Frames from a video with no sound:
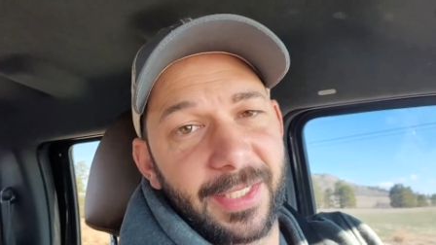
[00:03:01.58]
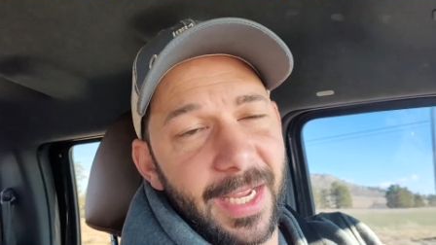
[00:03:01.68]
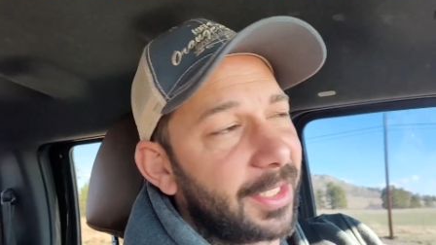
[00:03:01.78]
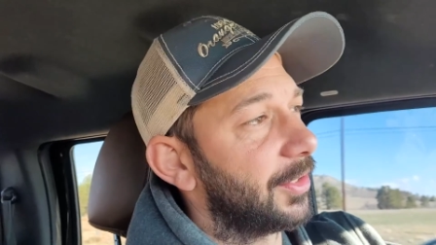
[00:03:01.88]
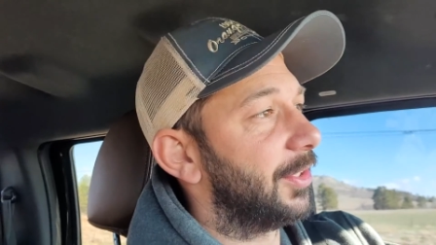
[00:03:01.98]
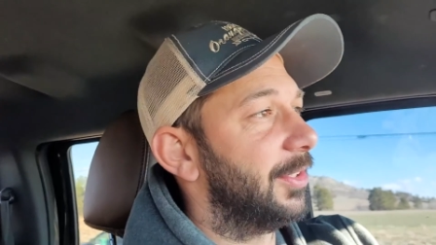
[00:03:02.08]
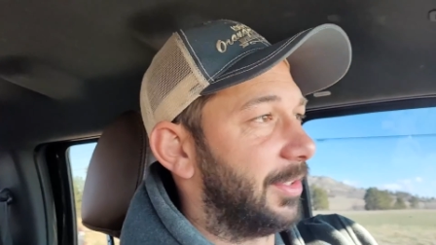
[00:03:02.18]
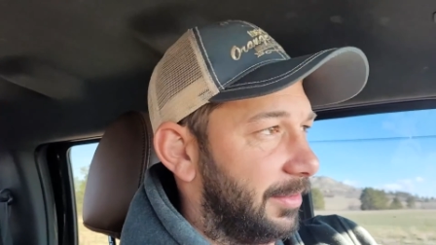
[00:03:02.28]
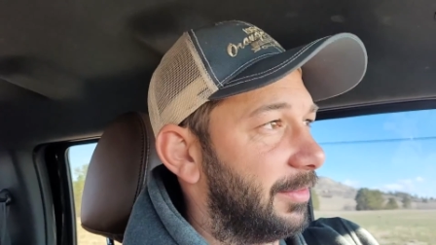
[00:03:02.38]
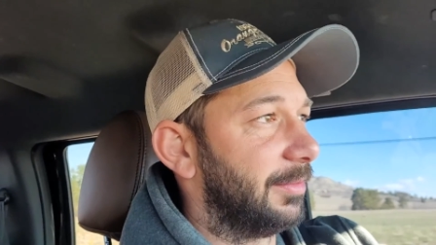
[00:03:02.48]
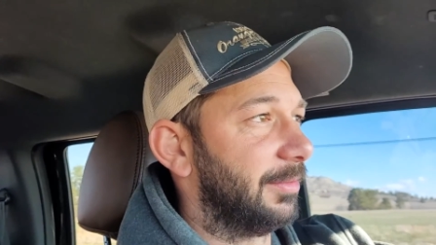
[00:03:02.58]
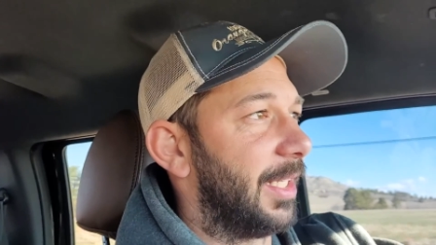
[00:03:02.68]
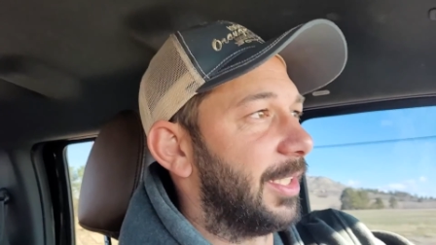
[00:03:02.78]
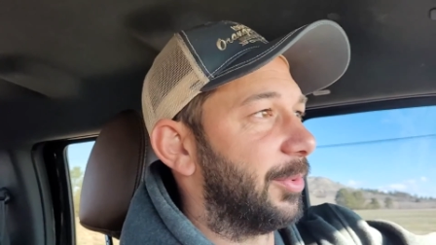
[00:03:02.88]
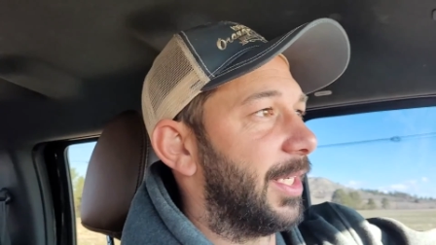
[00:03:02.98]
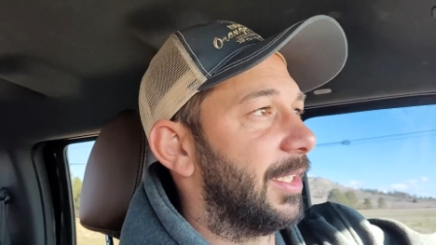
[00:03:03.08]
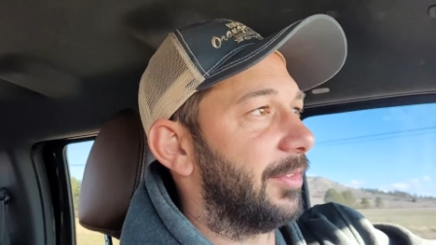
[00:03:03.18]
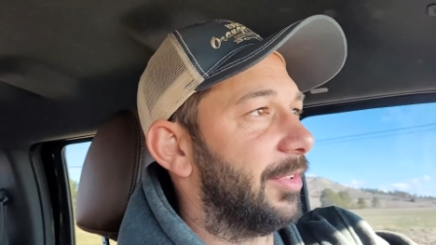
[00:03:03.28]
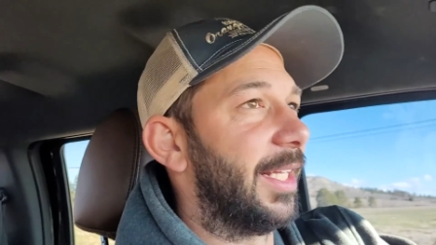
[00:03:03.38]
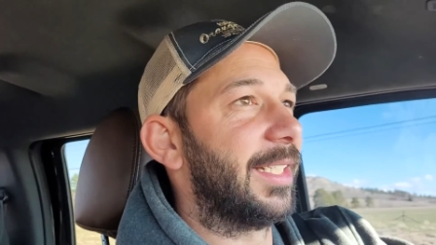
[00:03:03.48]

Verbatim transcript: axle, because we got the flat